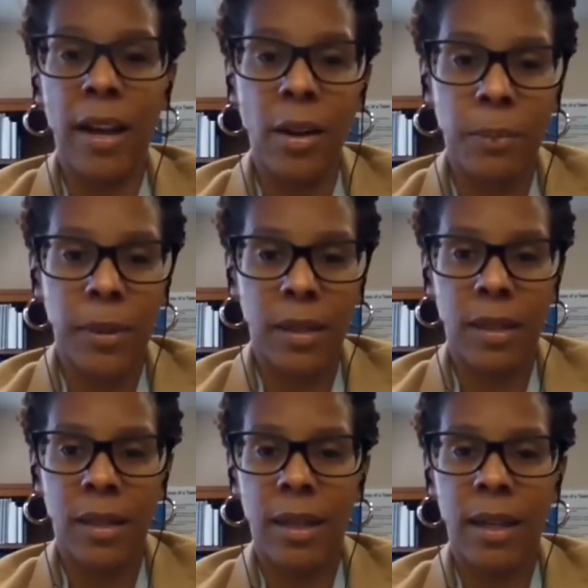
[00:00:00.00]
help.
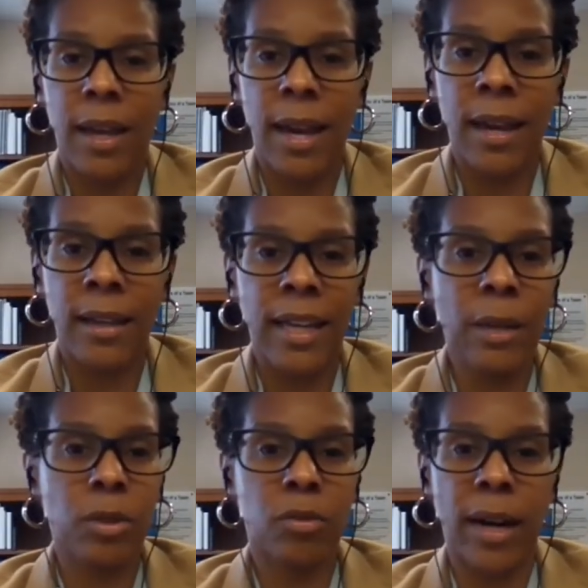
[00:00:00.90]
And
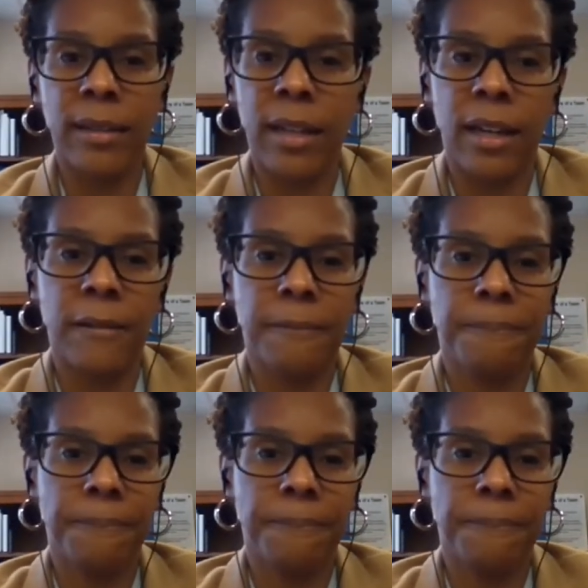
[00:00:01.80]
he was right there.